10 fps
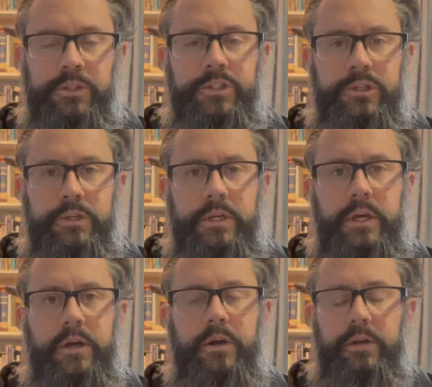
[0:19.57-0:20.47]
during the
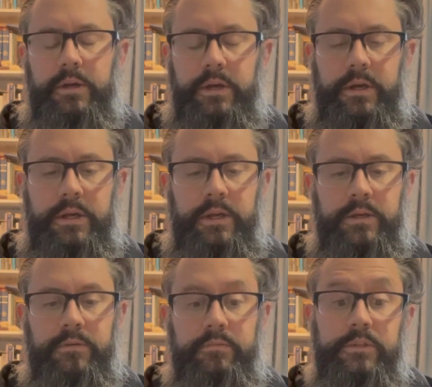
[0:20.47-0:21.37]
year
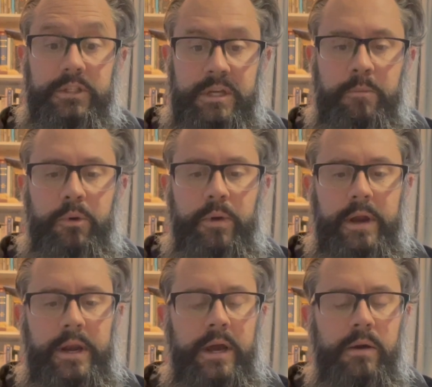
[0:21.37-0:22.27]
in December
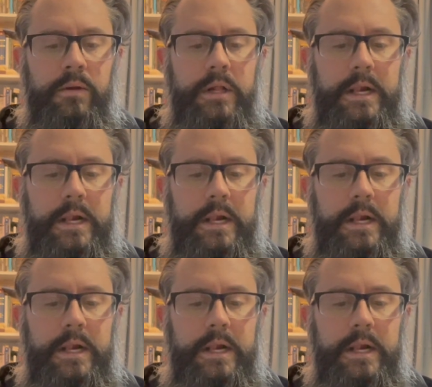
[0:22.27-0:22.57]
right now.